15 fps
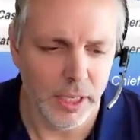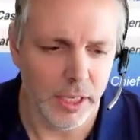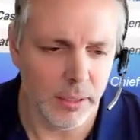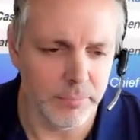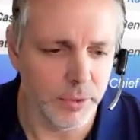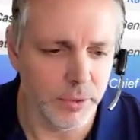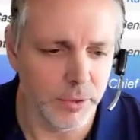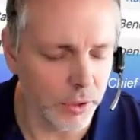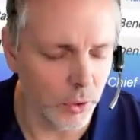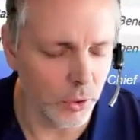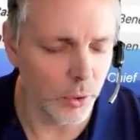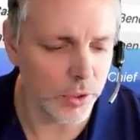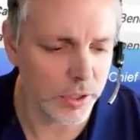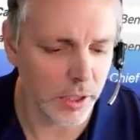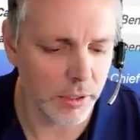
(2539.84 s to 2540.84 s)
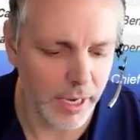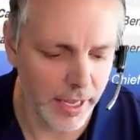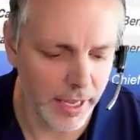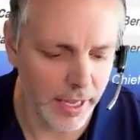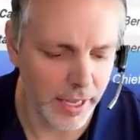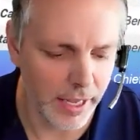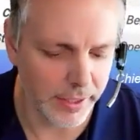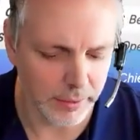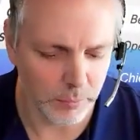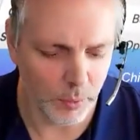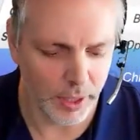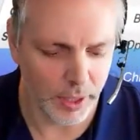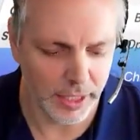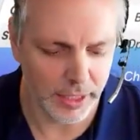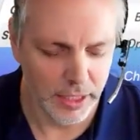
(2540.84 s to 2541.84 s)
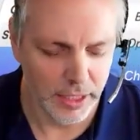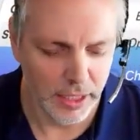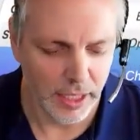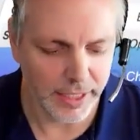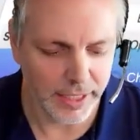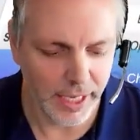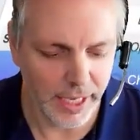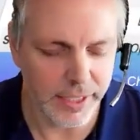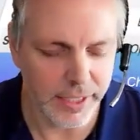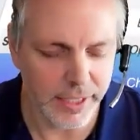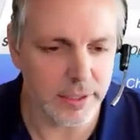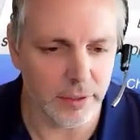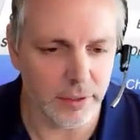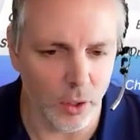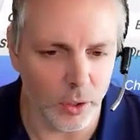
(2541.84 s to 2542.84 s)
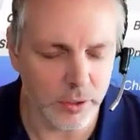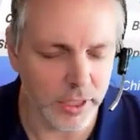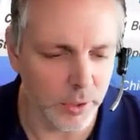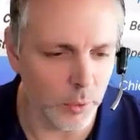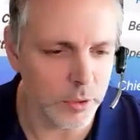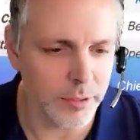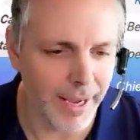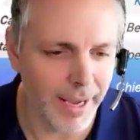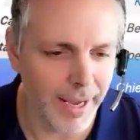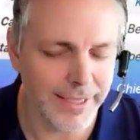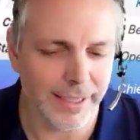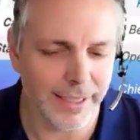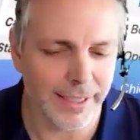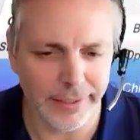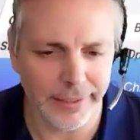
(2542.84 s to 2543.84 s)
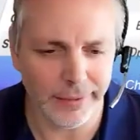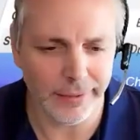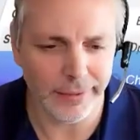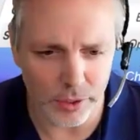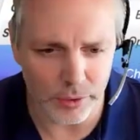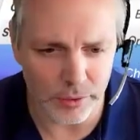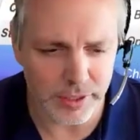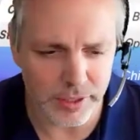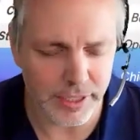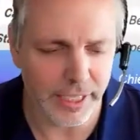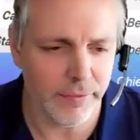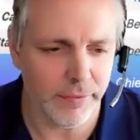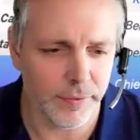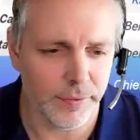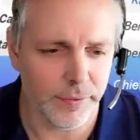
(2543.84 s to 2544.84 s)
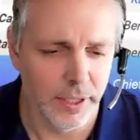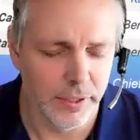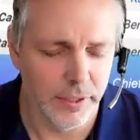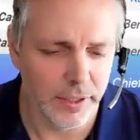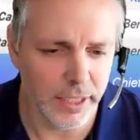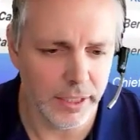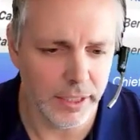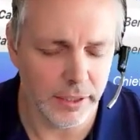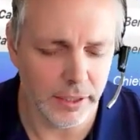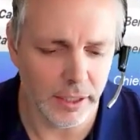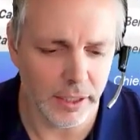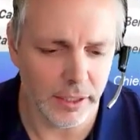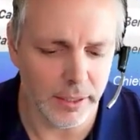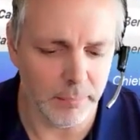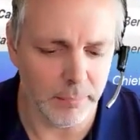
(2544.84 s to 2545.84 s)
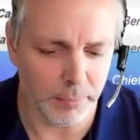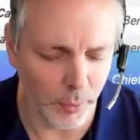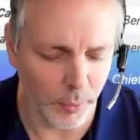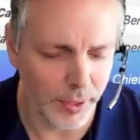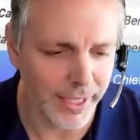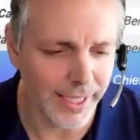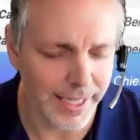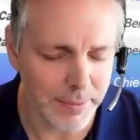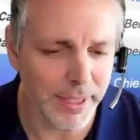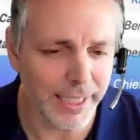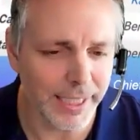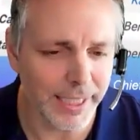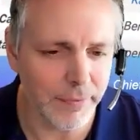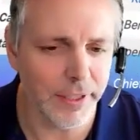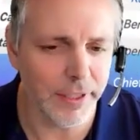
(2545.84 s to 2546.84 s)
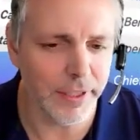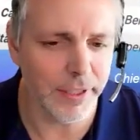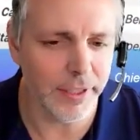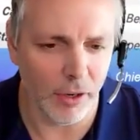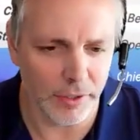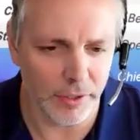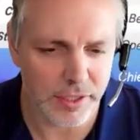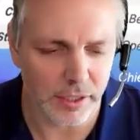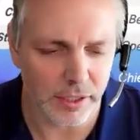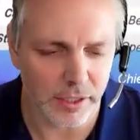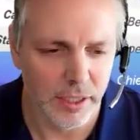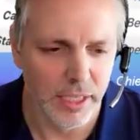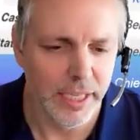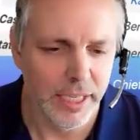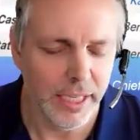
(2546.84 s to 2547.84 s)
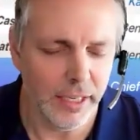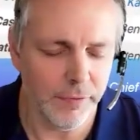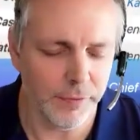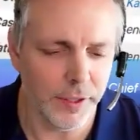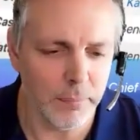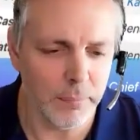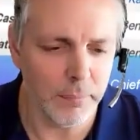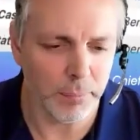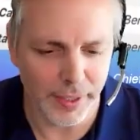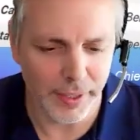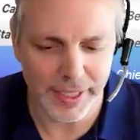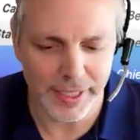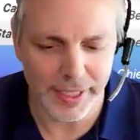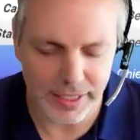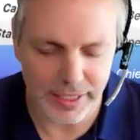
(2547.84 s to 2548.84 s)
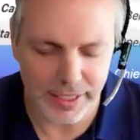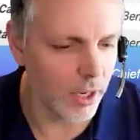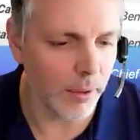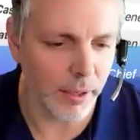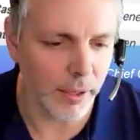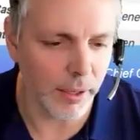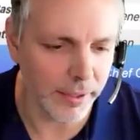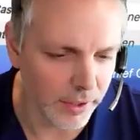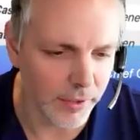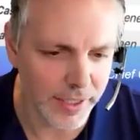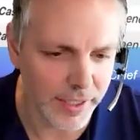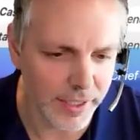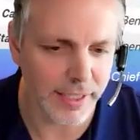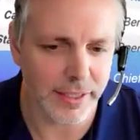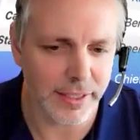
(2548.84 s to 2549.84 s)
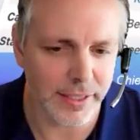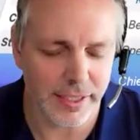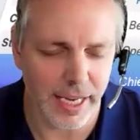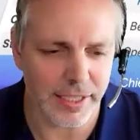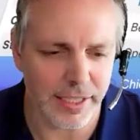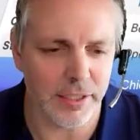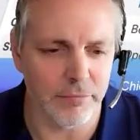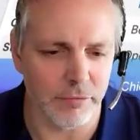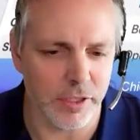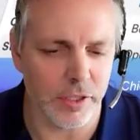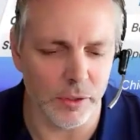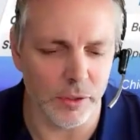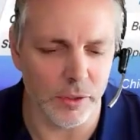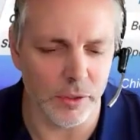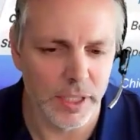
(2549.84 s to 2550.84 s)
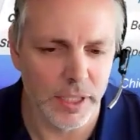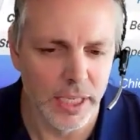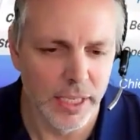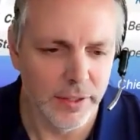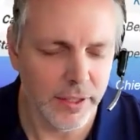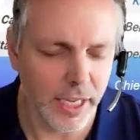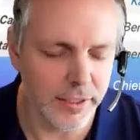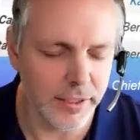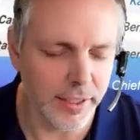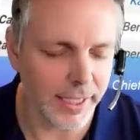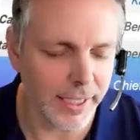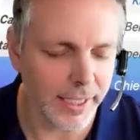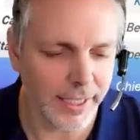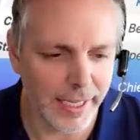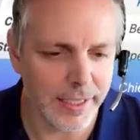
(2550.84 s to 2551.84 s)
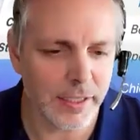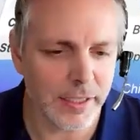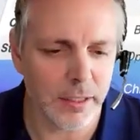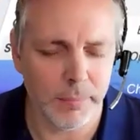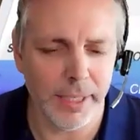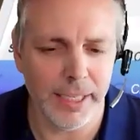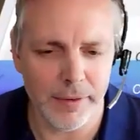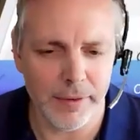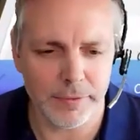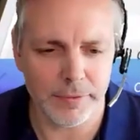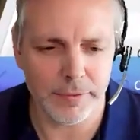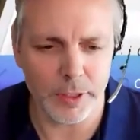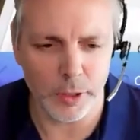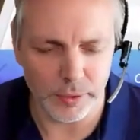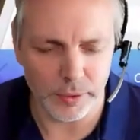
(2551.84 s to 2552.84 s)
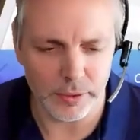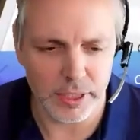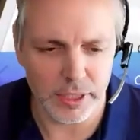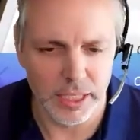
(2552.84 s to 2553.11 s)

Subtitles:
You can also have it where a case is logged and automatically closed if the employee has been given their answer. If the employee says, no, this hasn't resolved, then that case can be left opened.